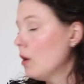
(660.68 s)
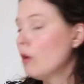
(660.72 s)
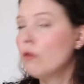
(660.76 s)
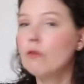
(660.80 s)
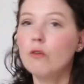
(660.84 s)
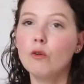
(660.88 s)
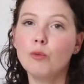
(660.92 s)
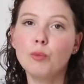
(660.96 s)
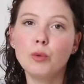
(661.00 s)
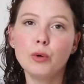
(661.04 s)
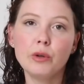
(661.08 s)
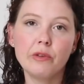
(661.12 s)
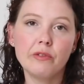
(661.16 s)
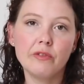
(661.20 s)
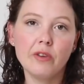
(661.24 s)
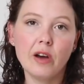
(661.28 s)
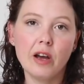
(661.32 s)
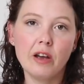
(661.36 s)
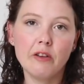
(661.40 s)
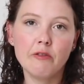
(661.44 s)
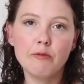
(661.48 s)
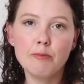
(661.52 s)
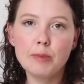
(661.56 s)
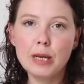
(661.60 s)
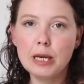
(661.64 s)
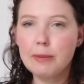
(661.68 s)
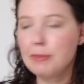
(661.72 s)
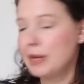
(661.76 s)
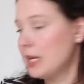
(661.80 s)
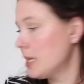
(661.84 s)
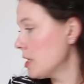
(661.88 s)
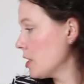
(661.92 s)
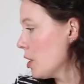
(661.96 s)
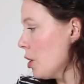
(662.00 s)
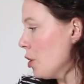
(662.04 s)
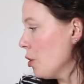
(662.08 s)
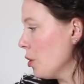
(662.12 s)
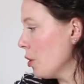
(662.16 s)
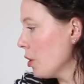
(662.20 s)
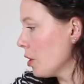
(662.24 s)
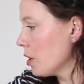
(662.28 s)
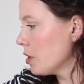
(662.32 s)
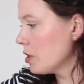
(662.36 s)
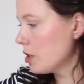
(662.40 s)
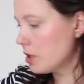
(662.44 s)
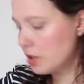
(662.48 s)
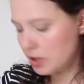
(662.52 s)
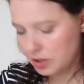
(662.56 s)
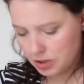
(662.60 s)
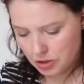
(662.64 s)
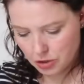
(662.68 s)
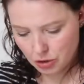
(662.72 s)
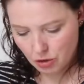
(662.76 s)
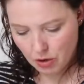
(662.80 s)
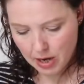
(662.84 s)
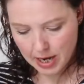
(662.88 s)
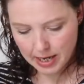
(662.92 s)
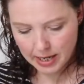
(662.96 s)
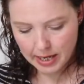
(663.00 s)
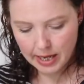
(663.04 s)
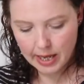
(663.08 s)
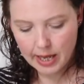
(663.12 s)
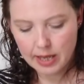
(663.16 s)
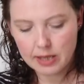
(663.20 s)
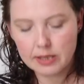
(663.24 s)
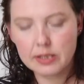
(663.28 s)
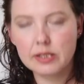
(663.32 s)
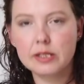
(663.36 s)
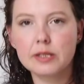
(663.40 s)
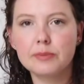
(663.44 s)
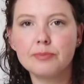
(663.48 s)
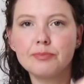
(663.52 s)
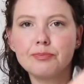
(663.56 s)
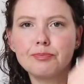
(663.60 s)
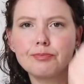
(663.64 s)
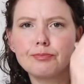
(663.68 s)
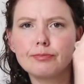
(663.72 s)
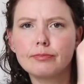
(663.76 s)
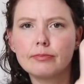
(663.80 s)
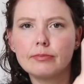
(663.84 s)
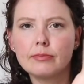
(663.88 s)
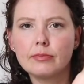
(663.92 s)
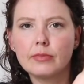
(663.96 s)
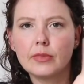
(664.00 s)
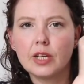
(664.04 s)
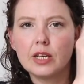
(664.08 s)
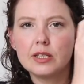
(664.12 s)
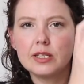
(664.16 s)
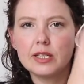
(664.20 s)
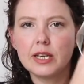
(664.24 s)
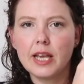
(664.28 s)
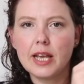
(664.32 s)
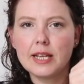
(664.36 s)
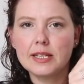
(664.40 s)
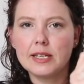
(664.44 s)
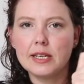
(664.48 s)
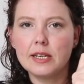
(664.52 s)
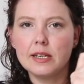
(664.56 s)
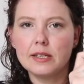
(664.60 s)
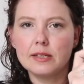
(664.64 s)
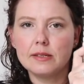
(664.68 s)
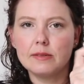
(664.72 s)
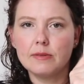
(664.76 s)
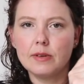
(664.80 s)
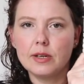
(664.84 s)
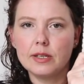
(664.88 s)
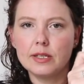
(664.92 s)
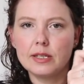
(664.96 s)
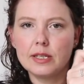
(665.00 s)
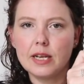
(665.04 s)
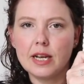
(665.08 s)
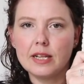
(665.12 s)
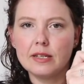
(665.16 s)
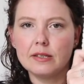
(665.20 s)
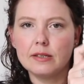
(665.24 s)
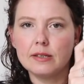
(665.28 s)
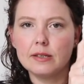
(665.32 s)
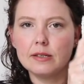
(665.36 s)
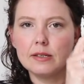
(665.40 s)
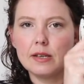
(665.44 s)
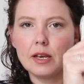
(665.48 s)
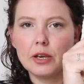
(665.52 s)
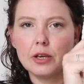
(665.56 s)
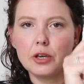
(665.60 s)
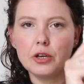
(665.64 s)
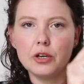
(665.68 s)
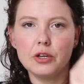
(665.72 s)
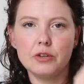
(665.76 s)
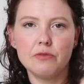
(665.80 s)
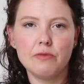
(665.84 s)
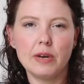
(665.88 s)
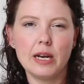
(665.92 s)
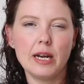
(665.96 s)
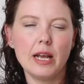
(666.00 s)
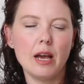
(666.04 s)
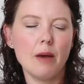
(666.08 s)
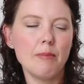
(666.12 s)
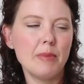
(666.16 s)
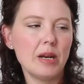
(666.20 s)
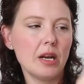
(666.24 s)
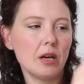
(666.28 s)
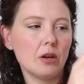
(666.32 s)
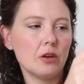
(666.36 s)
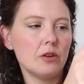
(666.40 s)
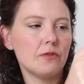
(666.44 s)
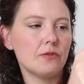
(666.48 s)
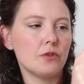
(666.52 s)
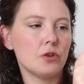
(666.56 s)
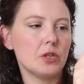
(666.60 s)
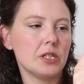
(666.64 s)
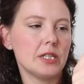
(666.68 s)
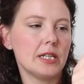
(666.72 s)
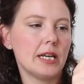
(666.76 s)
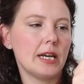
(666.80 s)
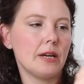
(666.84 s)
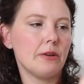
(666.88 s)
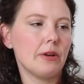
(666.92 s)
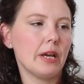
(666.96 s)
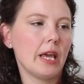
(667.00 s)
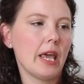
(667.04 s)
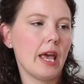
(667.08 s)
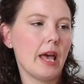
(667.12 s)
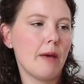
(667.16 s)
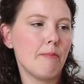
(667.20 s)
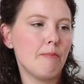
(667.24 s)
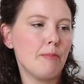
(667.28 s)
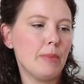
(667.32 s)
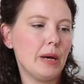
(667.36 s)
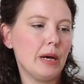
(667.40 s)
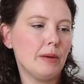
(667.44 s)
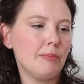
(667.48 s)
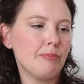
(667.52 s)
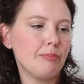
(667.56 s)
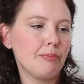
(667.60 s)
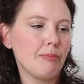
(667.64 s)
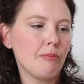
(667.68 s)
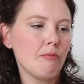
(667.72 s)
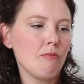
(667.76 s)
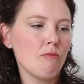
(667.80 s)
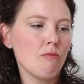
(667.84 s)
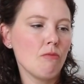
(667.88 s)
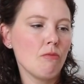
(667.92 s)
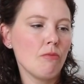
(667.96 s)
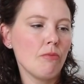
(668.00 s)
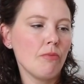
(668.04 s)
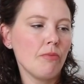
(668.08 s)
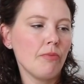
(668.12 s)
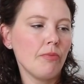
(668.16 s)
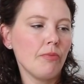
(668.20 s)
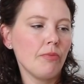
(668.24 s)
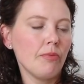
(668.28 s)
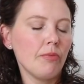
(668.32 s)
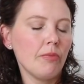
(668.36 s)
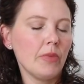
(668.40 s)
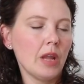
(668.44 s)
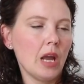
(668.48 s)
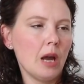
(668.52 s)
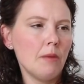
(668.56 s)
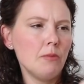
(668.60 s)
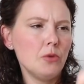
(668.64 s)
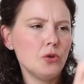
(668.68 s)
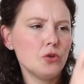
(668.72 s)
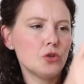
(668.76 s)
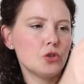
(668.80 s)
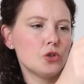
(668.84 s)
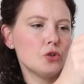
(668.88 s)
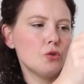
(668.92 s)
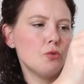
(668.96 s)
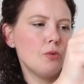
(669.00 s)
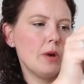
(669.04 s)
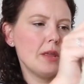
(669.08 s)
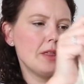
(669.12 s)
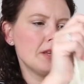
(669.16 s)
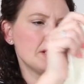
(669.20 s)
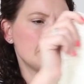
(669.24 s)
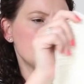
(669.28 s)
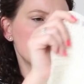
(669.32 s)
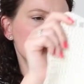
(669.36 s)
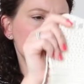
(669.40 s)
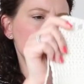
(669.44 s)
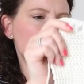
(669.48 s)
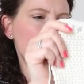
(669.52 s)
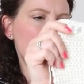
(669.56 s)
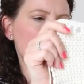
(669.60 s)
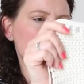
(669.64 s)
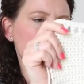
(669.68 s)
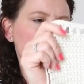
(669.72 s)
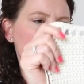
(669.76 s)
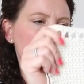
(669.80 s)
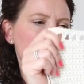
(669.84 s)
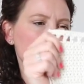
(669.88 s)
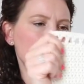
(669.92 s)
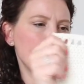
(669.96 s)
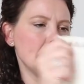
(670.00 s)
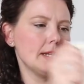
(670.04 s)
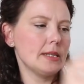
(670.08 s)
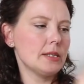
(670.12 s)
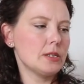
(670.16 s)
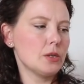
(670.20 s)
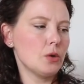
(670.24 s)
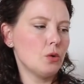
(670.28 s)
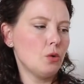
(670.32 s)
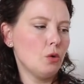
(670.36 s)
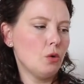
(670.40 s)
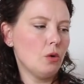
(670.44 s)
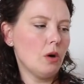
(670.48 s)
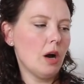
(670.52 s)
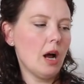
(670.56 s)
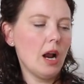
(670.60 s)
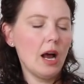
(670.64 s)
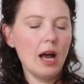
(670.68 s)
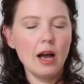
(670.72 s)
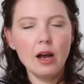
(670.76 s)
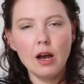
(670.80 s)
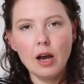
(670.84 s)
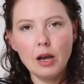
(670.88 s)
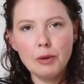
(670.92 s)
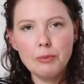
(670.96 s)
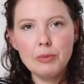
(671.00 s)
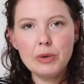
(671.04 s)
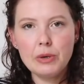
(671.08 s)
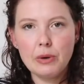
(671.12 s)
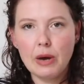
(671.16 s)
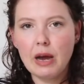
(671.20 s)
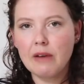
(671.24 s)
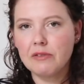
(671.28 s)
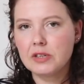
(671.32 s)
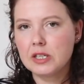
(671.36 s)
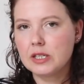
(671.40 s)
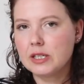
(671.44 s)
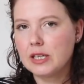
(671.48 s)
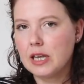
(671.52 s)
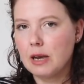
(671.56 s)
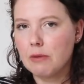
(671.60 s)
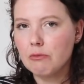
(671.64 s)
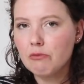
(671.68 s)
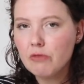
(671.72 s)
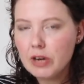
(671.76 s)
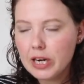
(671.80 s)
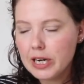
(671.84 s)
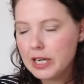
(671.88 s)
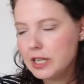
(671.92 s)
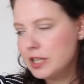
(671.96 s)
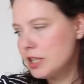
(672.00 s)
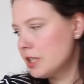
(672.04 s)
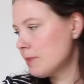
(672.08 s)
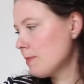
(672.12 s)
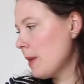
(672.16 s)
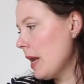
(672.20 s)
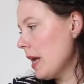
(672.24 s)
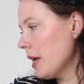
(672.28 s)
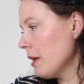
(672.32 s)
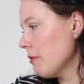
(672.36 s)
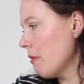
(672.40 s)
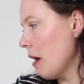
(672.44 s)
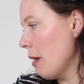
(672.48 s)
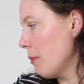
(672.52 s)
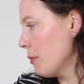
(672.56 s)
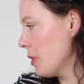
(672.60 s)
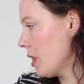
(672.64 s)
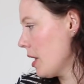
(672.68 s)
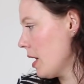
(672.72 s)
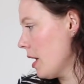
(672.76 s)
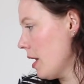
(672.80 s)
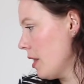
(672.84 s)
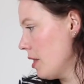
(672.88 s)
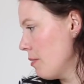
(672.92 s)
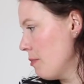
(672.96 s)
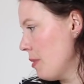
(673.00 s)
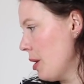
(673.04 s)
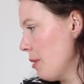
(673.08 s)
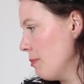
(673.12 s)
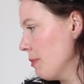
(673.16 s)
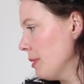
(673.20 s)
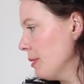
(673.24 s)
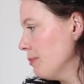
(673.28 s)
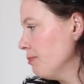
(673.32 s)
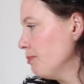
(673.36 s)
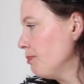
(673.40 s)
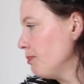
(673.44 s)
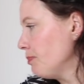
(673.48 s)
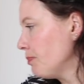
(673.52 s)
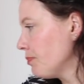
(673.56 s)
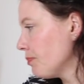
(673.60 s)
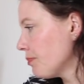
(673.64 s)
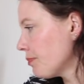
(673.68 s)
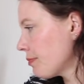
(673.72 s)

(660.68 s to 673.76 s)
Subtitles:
4.5mm hook just to try and get it as dense as I could, really. I could have gone down again, but I'm not sure whether to back it, or I will have to see. I'm really just playing around with that at the moment.